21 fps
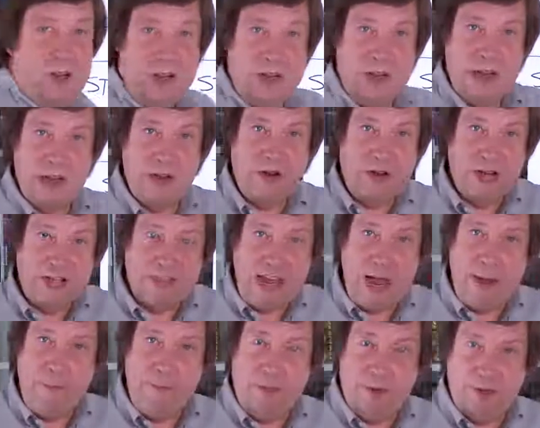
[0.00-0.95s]
in our
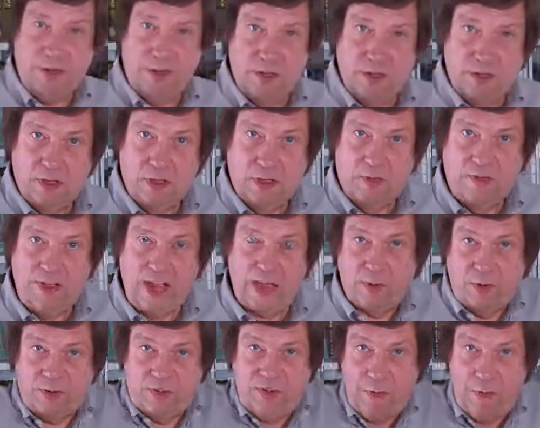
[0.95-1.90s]
example,
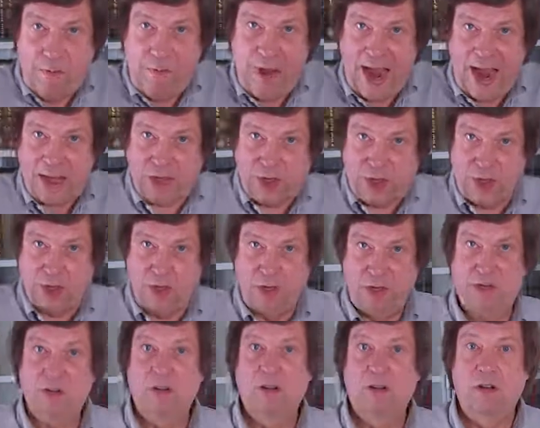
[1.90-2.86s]
that was the batch
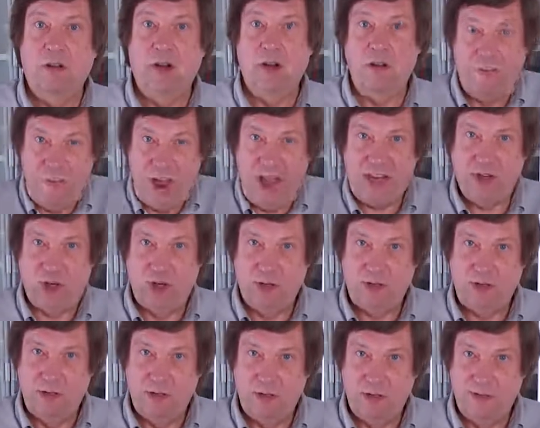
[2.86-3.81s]
of
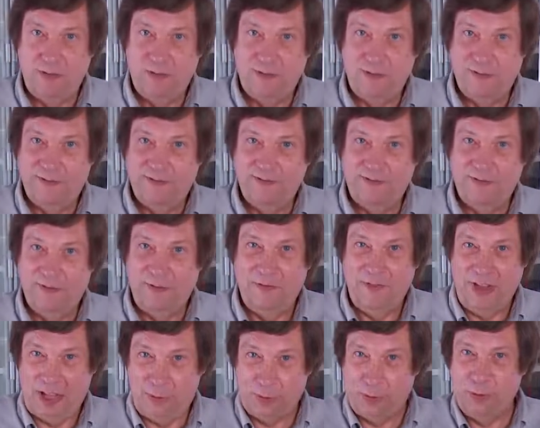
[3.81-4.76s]
badges.
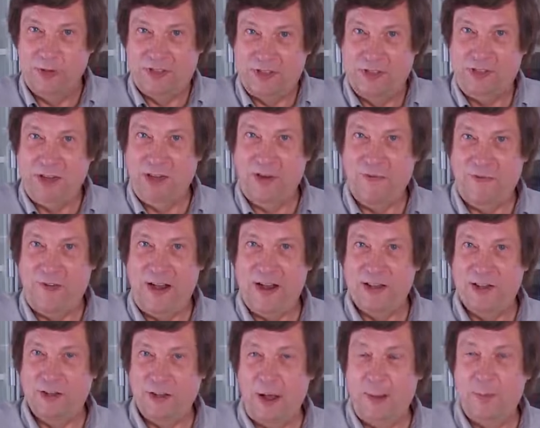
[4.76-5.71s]
That was the
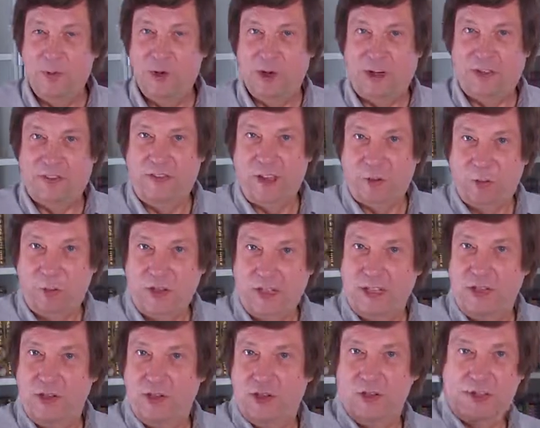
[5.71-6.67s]
final object that we
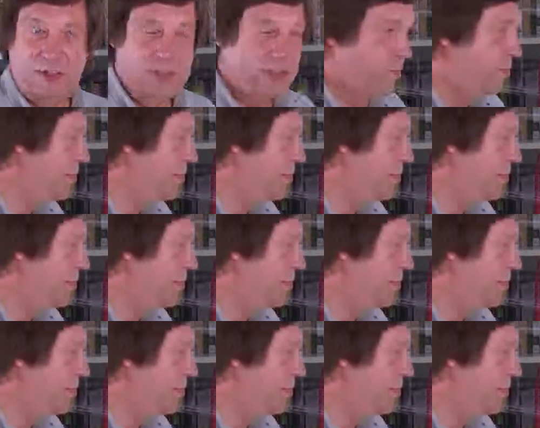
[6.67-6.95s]
did just in the